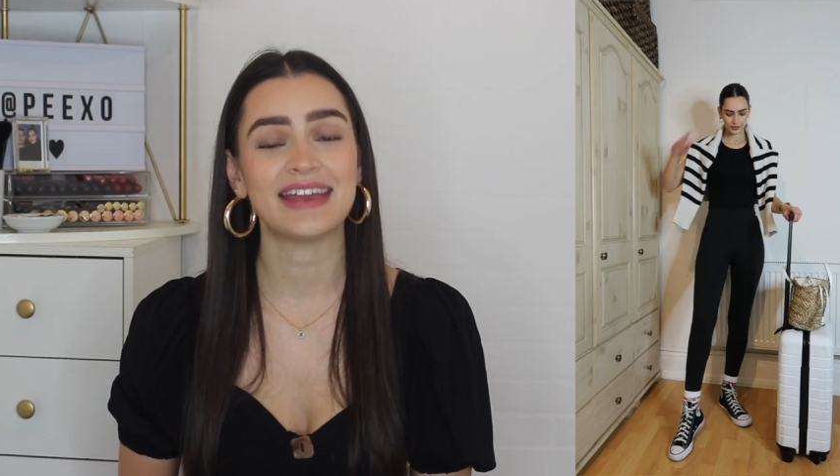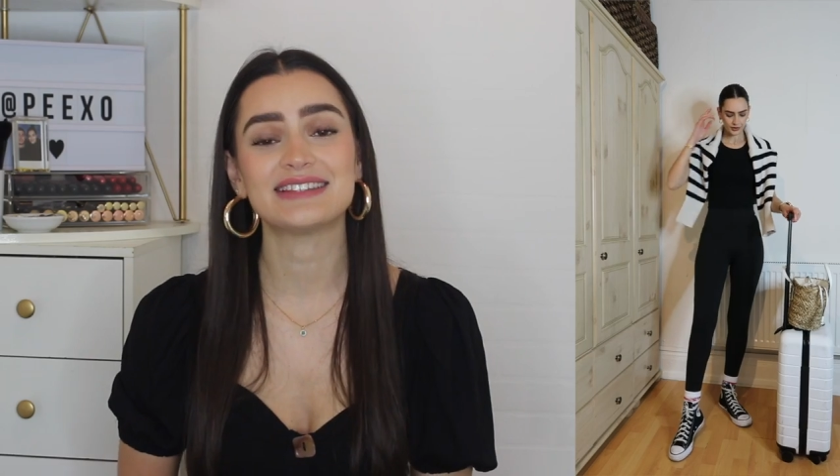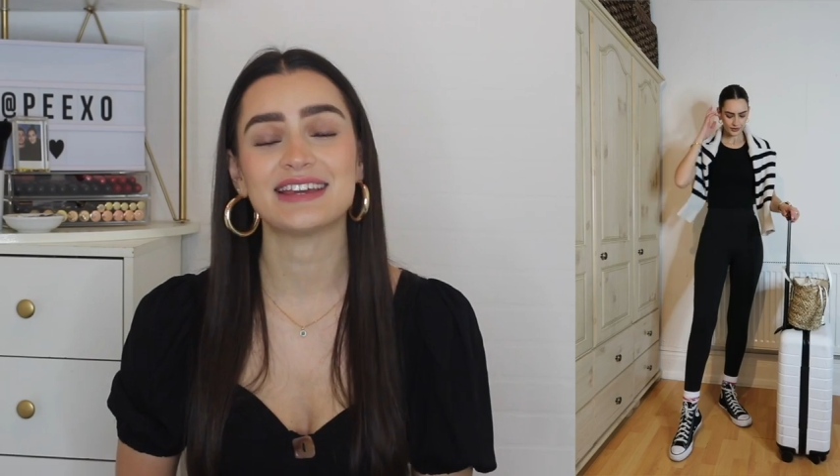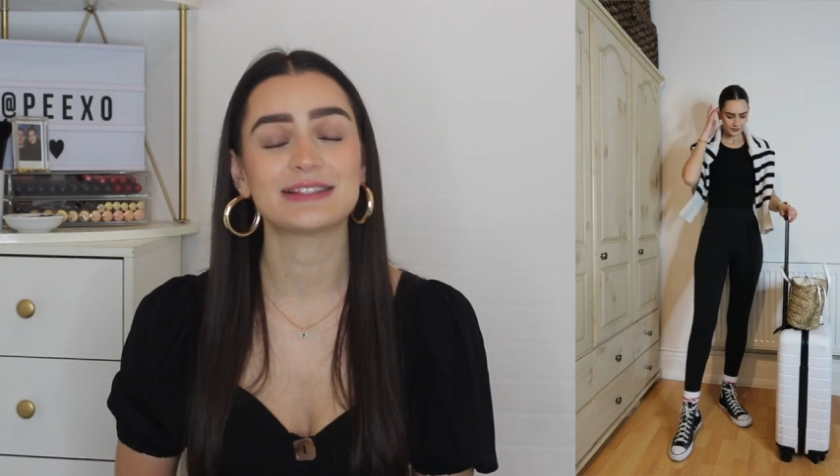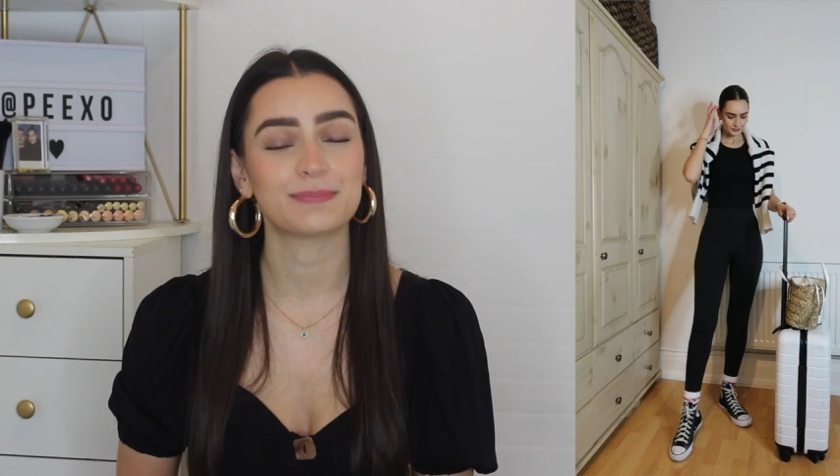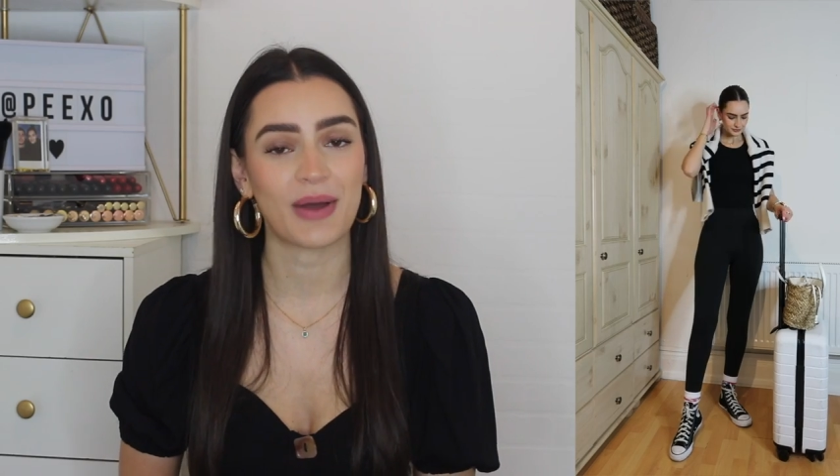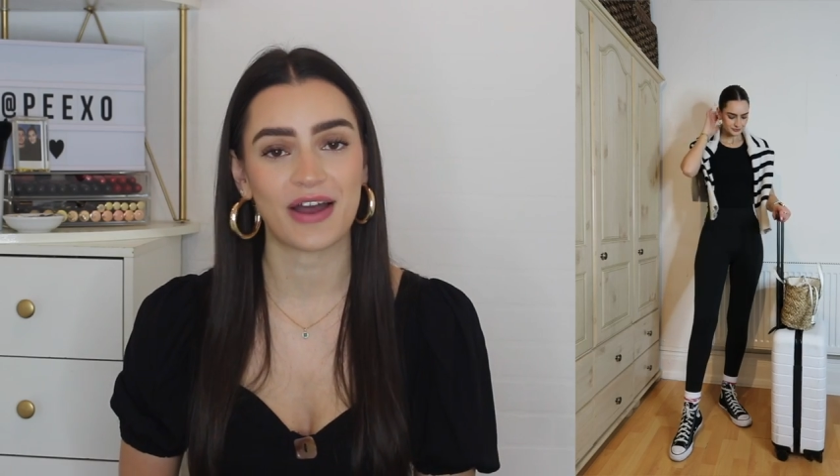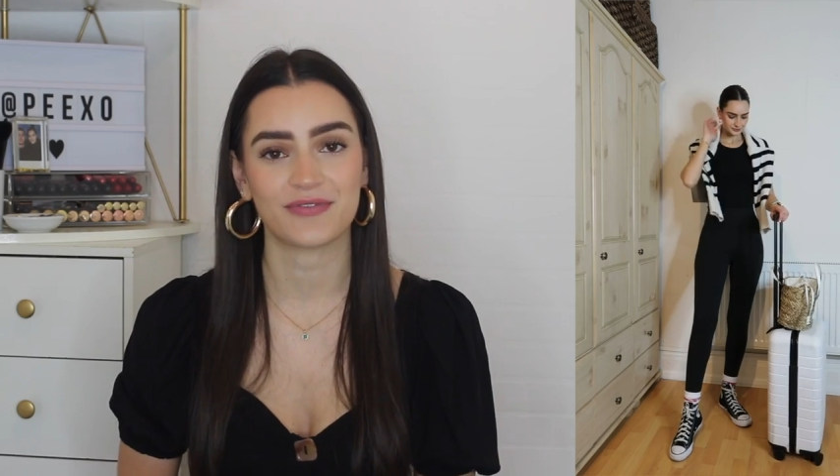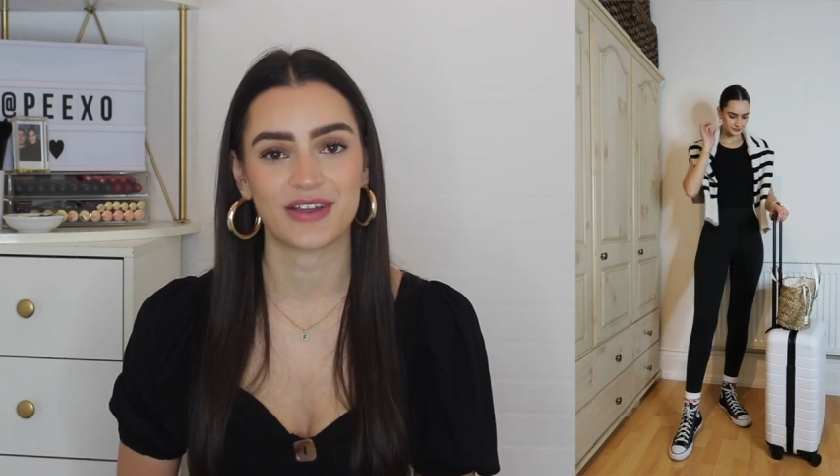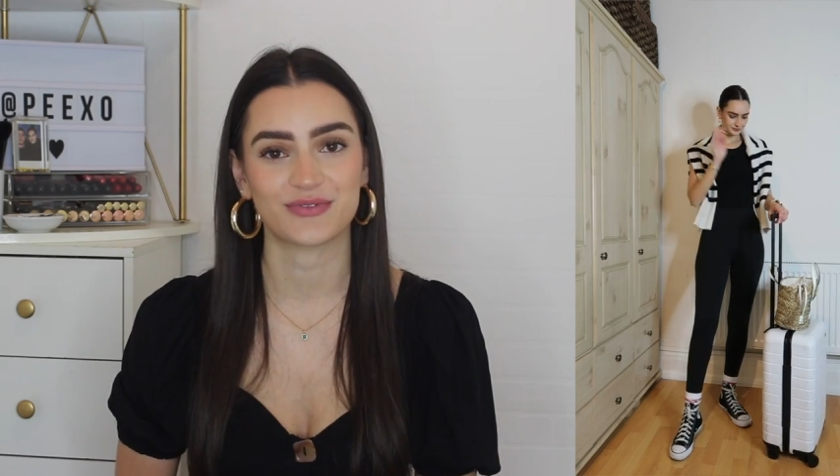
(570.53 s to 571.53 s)
it is
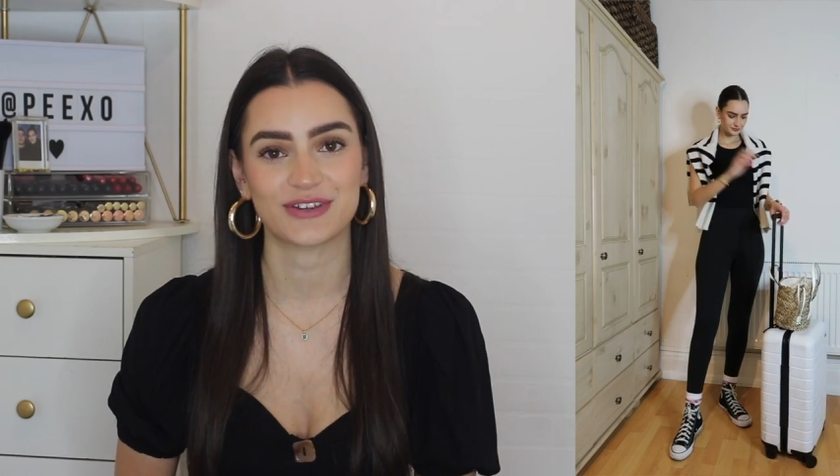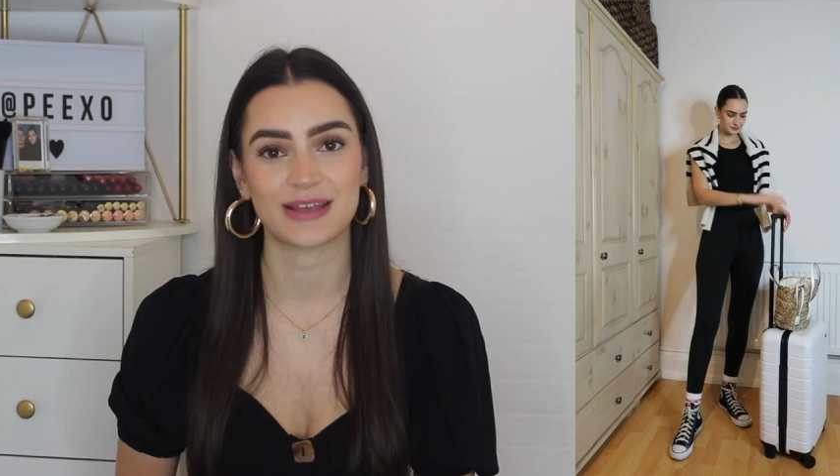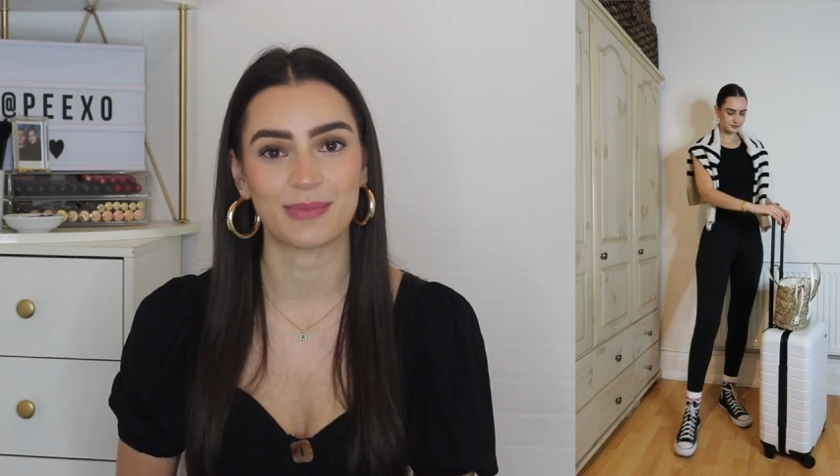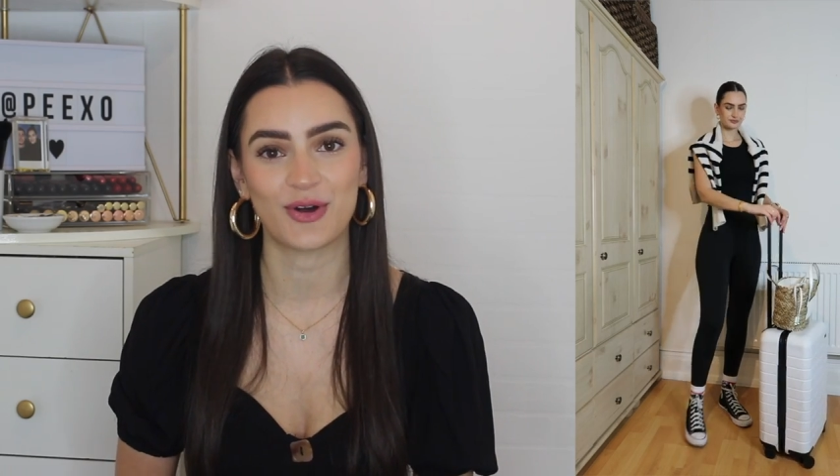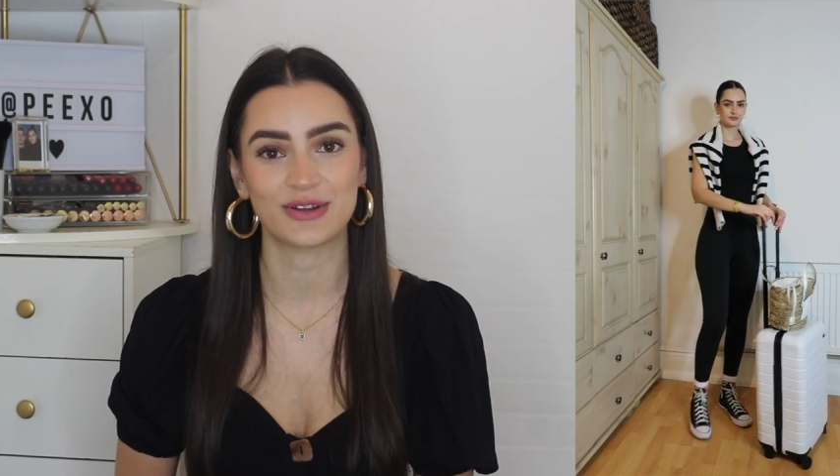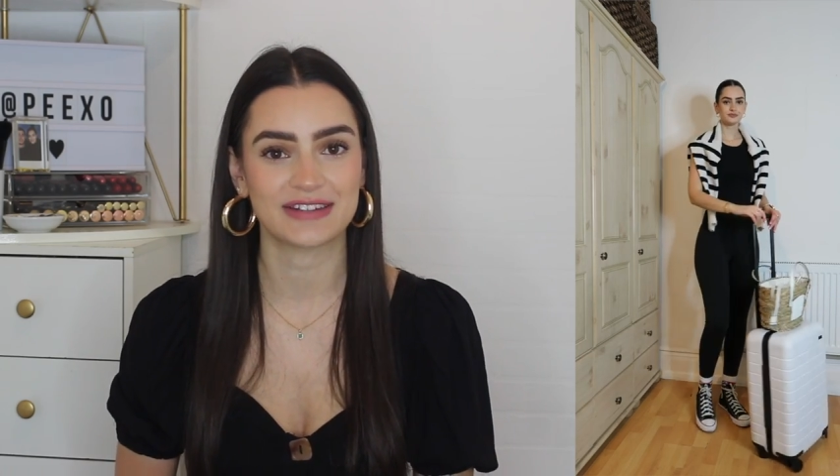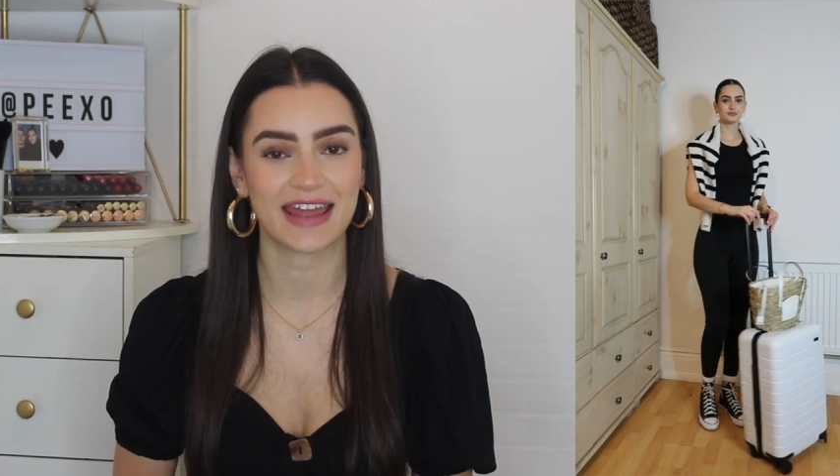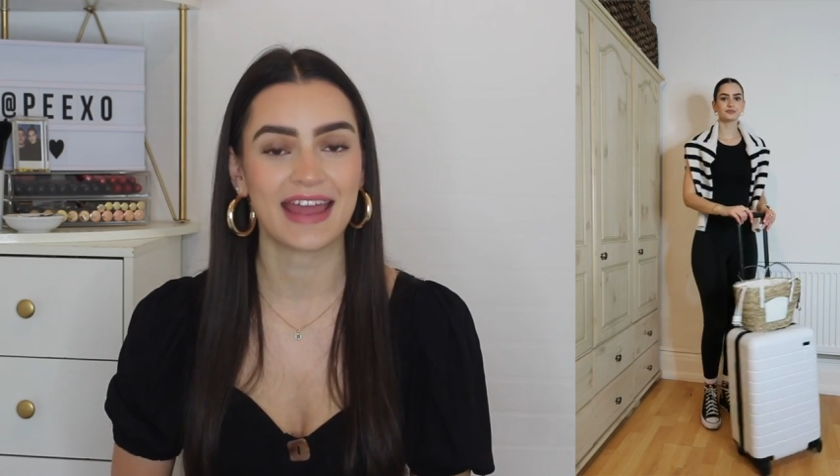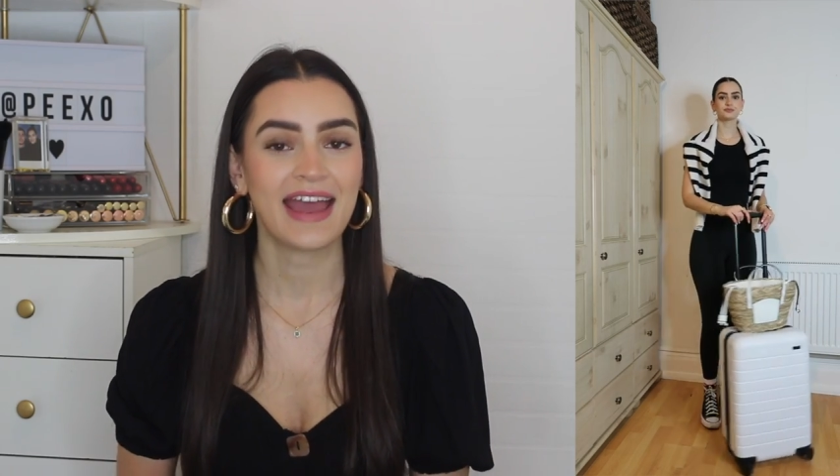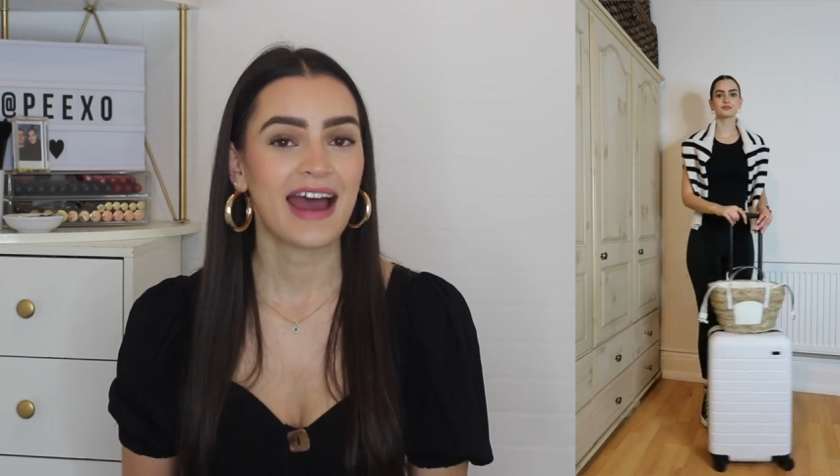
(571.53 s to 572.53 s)
perfect for a summer
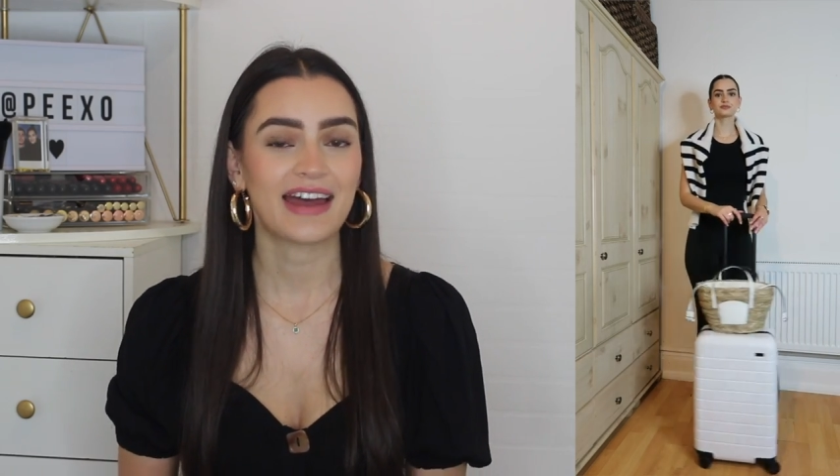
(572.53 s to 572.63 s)
holiday